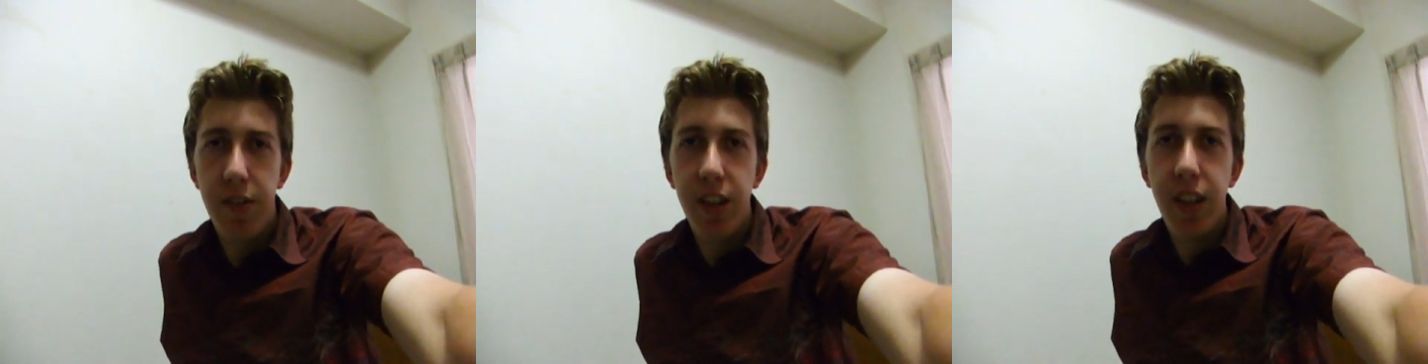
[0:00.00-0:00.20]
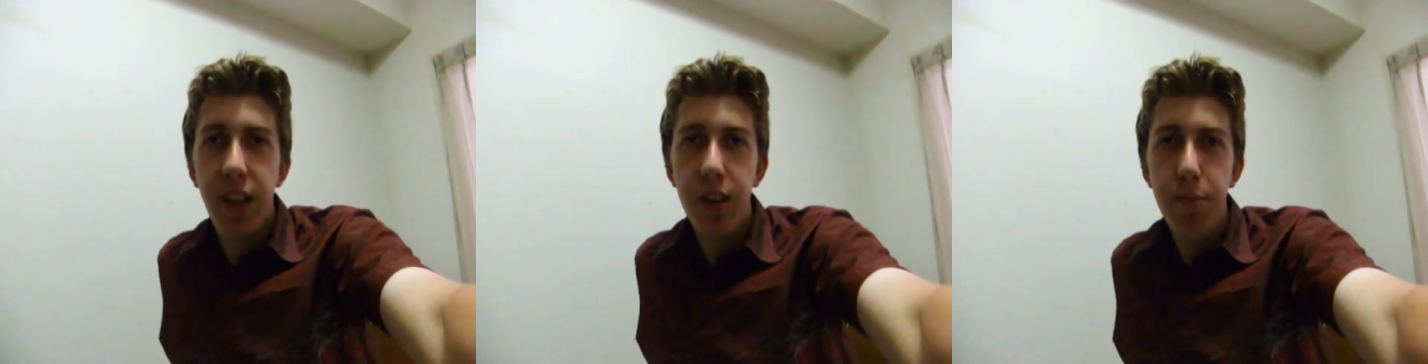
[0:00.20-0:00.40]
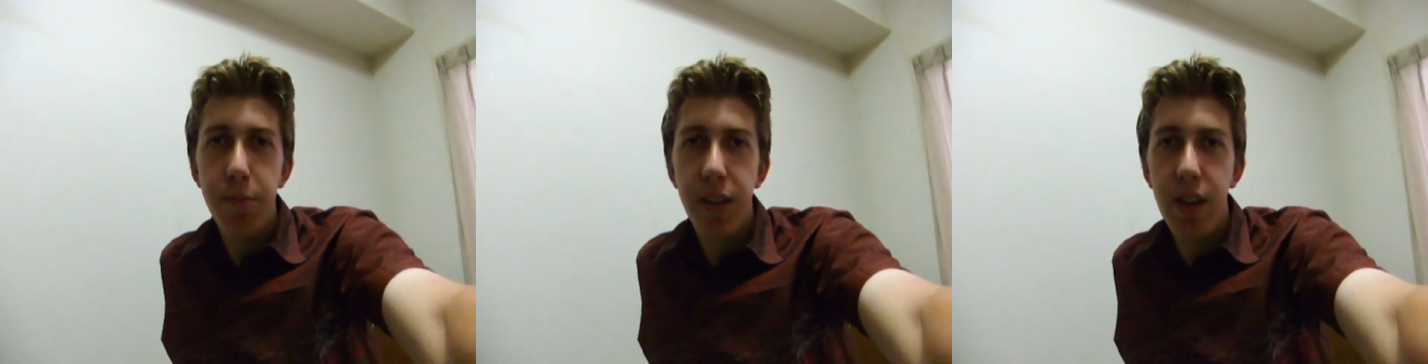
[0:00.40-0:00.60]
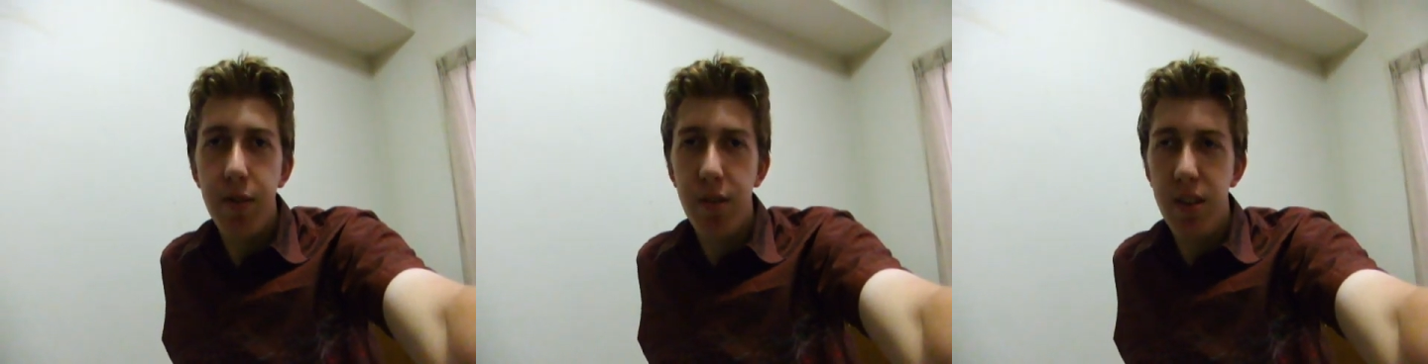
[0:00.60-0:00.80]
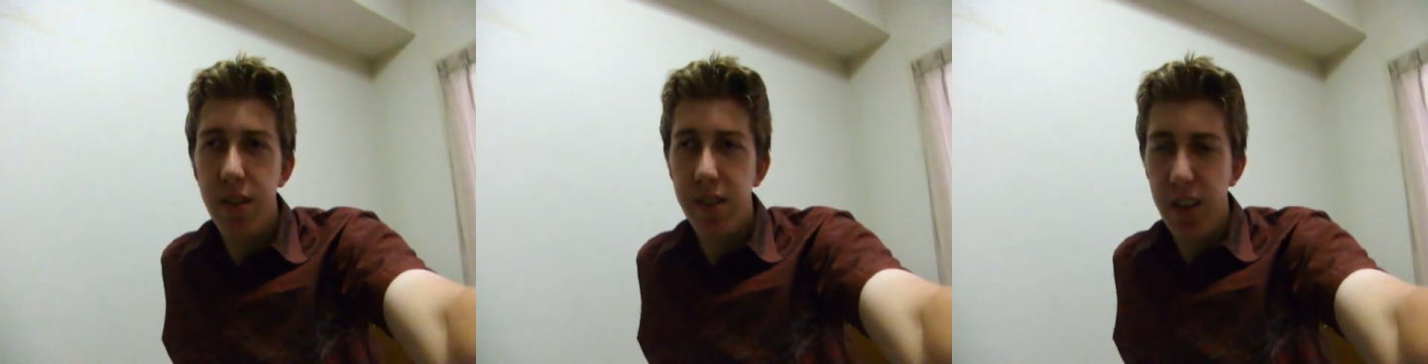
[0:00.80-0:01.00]
And he comes out
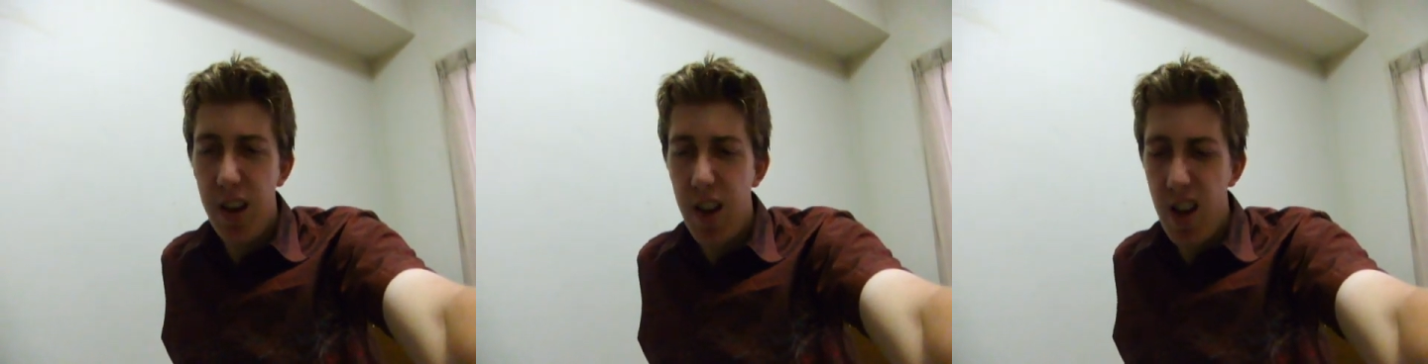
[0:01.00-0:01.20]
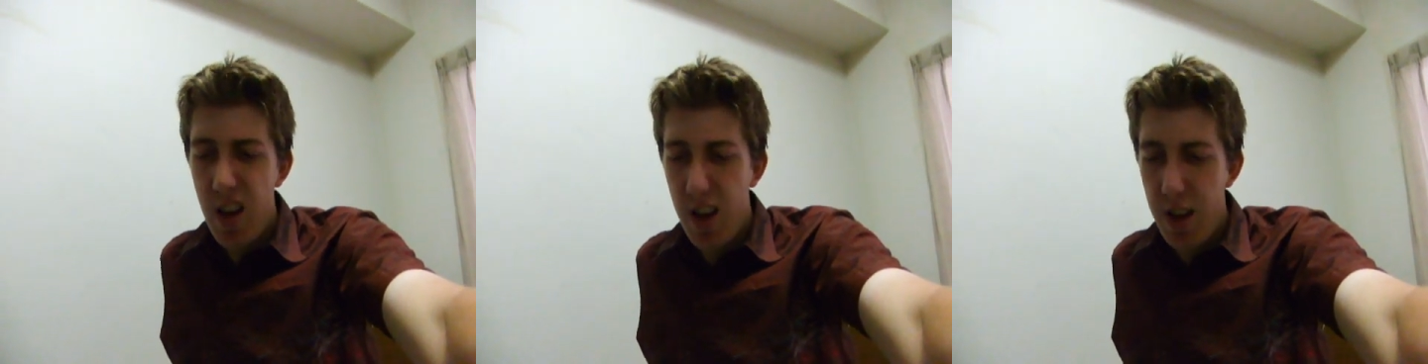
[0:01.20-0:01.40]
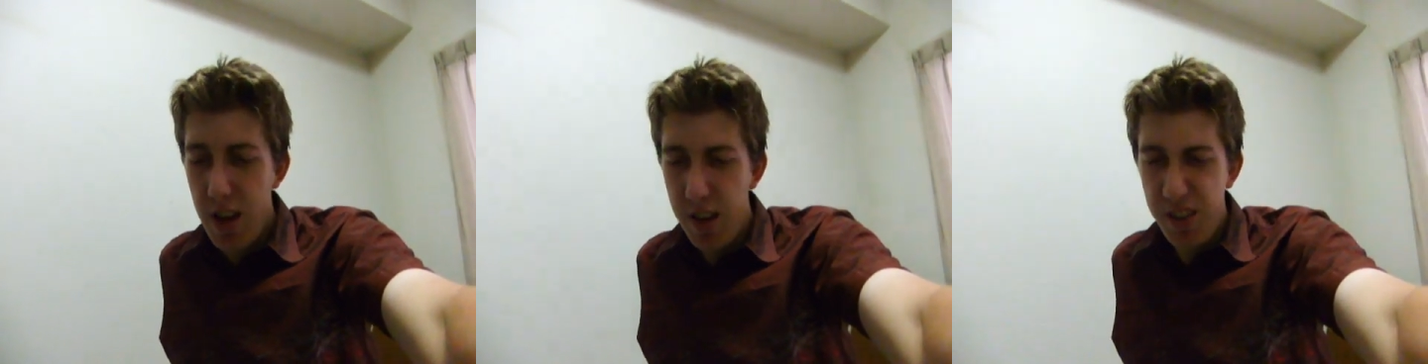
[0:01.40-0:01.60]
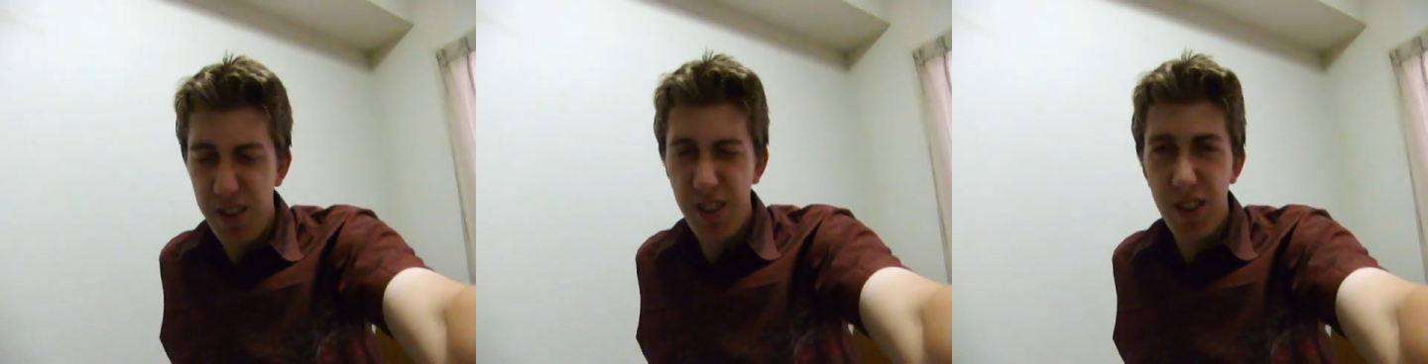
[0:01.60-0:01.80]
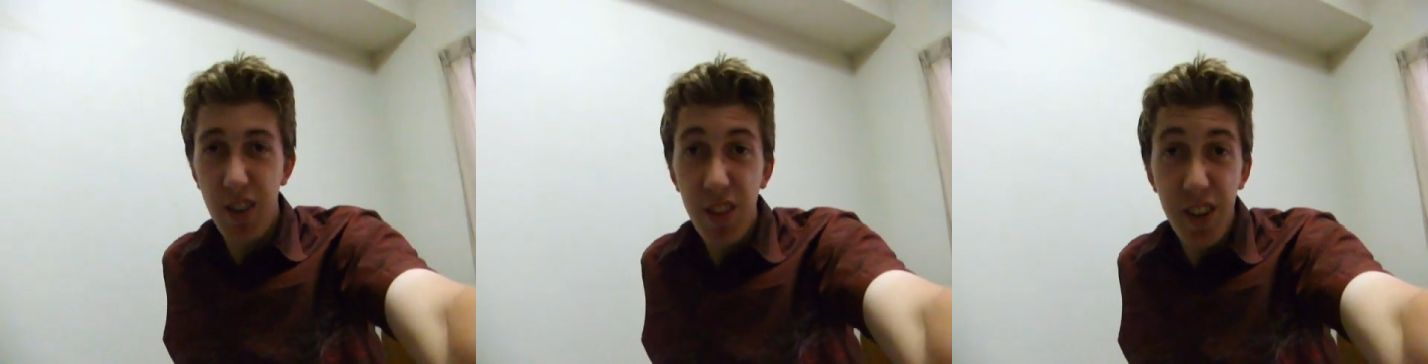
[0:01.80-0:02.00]
as a
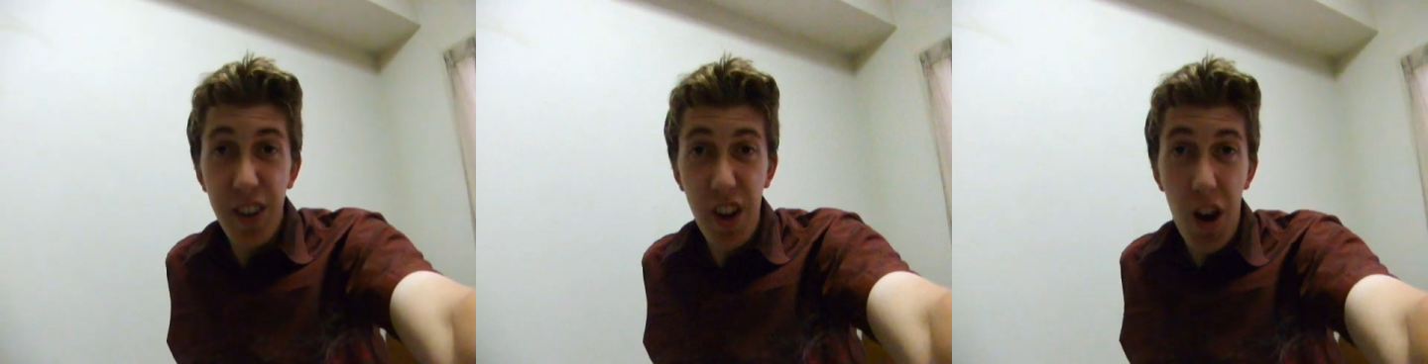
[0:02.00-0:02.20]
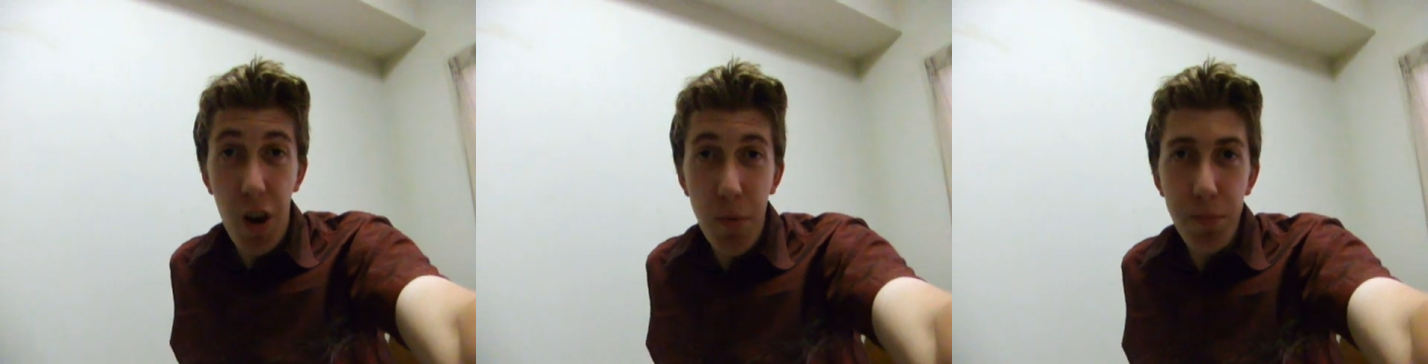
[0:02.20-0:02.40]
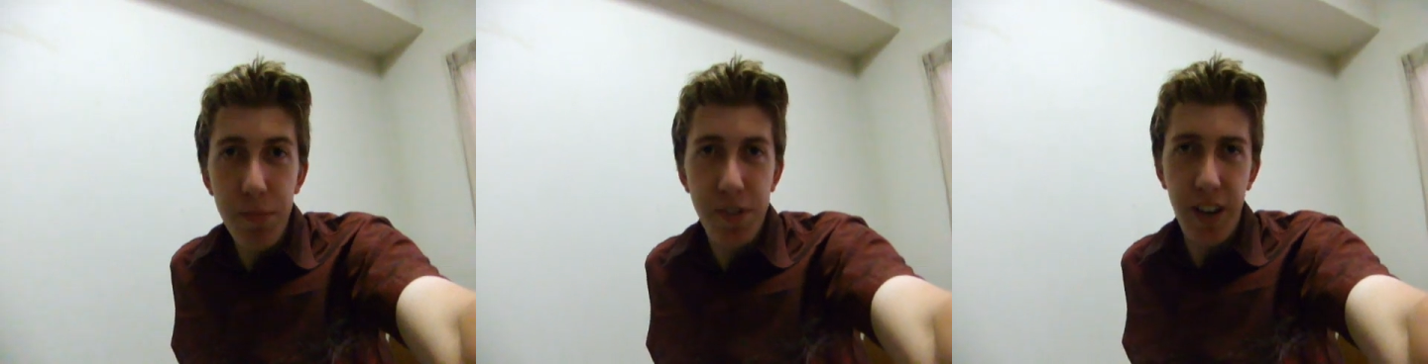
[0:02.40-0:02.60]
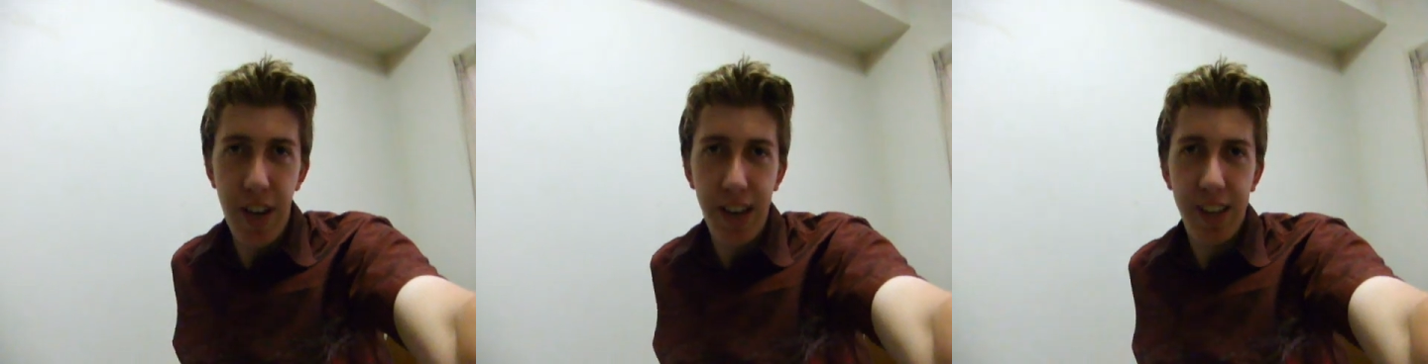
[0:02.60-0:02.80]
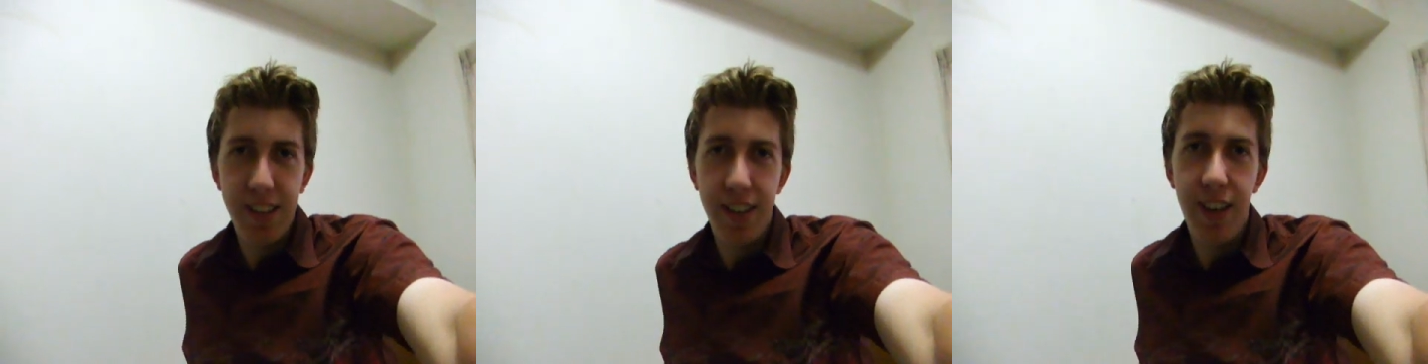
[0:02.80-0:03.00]
solid
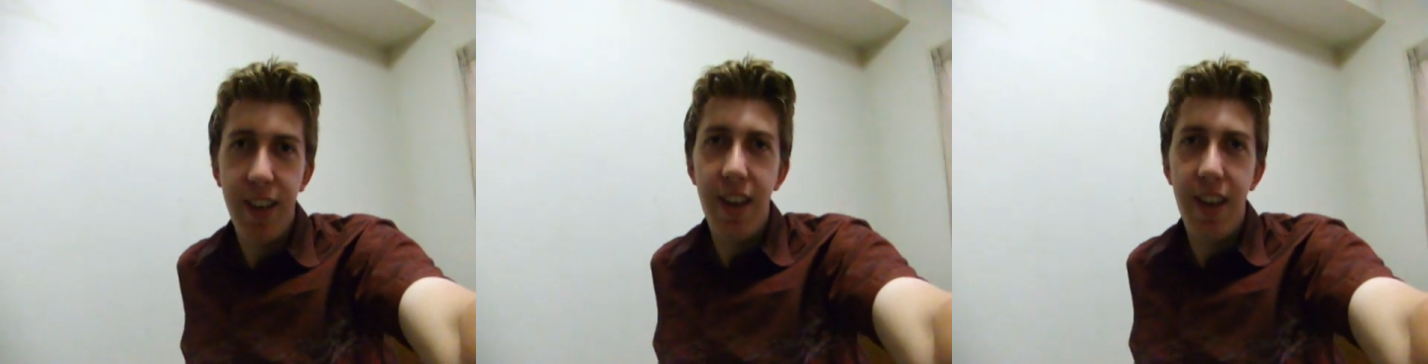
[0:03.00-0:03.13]
object